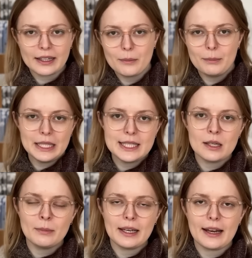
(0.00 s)

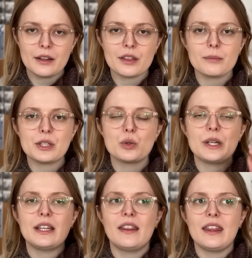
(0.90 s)
medium length
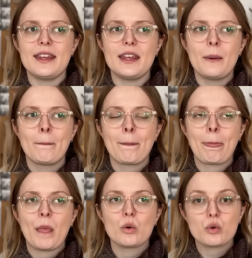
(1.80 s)
between the
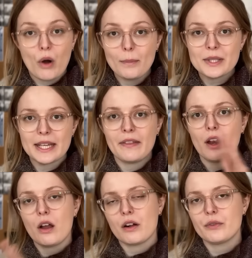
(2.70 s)
cropped and the
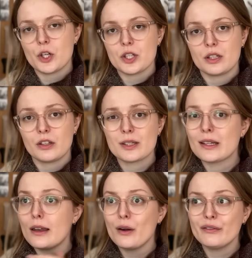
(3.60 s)
long version, because the
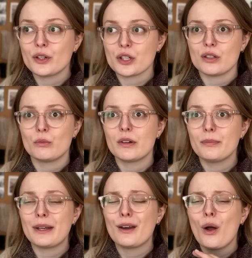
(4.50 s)
long version would have
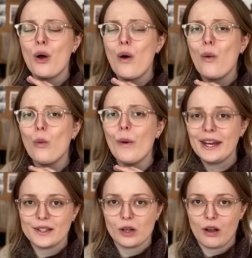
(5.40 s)
been way
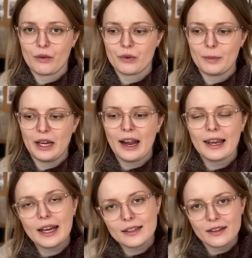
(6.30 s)
too long for me. I
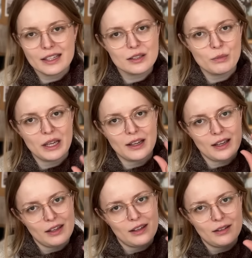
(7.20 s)
like things to be
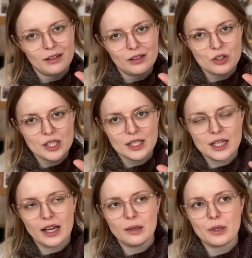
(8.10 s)
just a
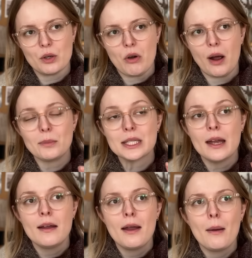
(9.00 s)
tiny bit cropped,
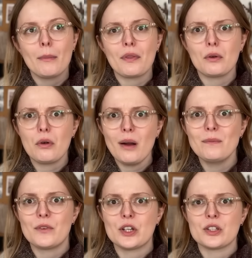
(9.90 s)
but the cropped
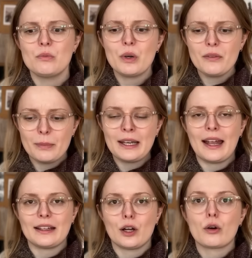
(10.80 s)
version would have been
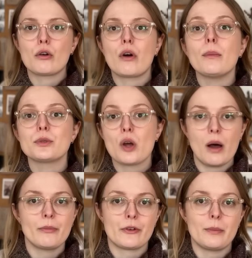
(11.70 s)
like a crop
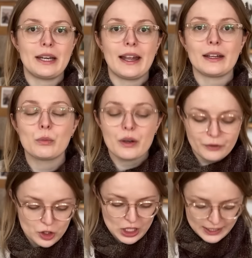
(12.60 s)
top for me. Like it would have
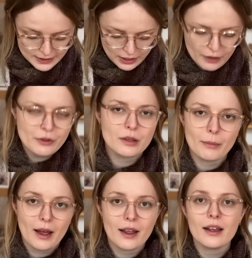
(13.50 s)
just covered
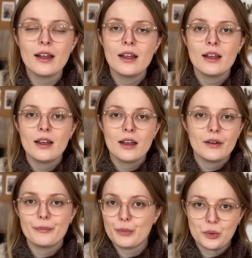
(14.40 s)
my
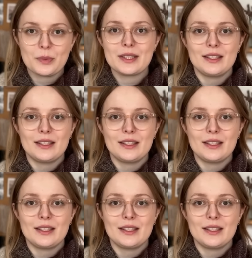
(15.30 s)
boobs